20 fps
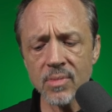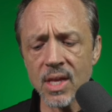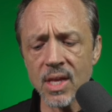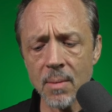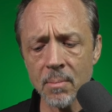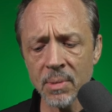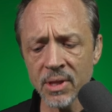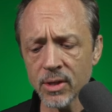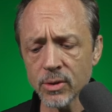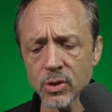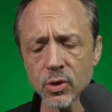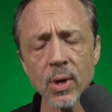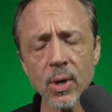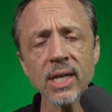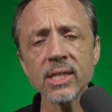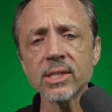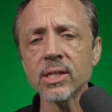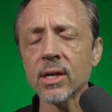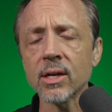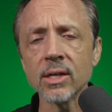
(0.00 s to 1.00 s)
but those
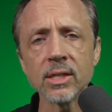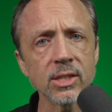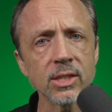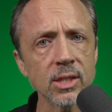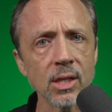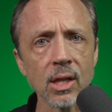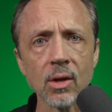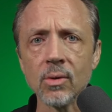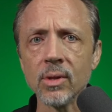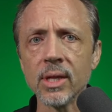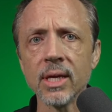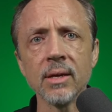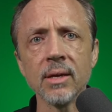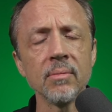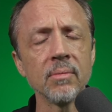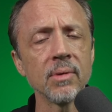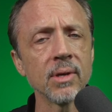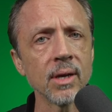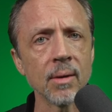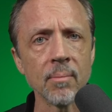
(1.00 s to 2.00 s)
credits are going to slowly
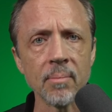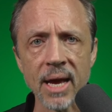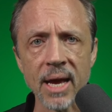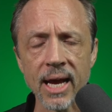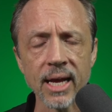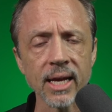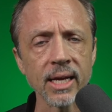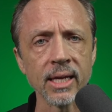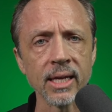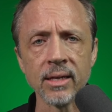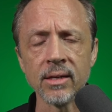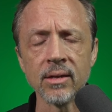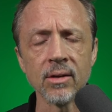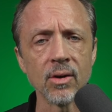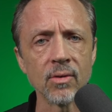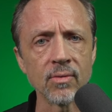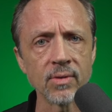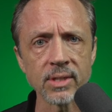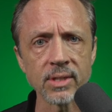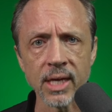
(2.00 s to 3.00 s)
come back in
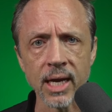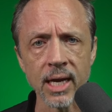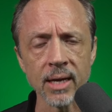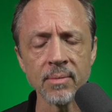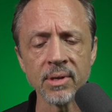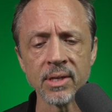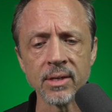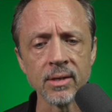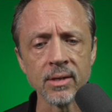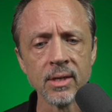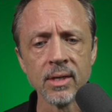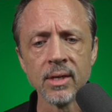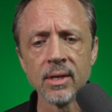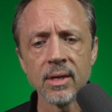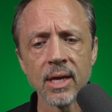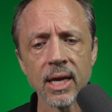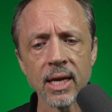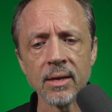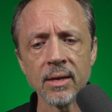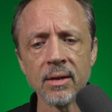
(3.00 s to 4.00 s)
over time, and
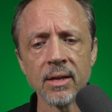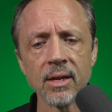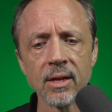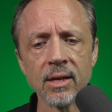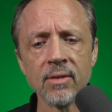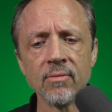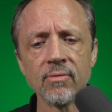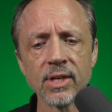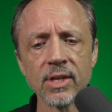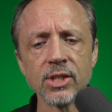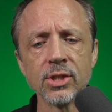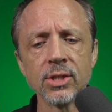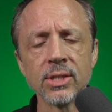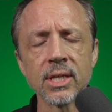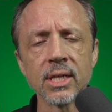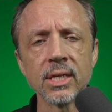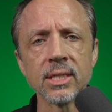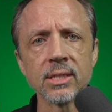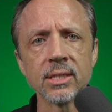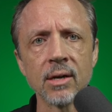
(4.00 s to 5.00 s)
and inflation's
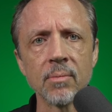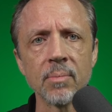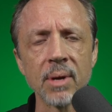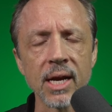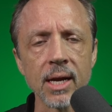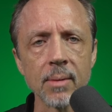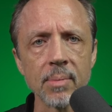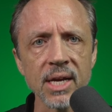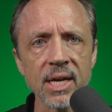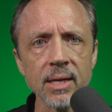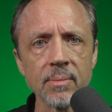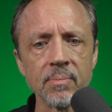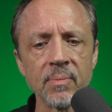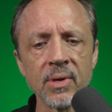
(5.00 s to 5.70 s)
going to start back up again.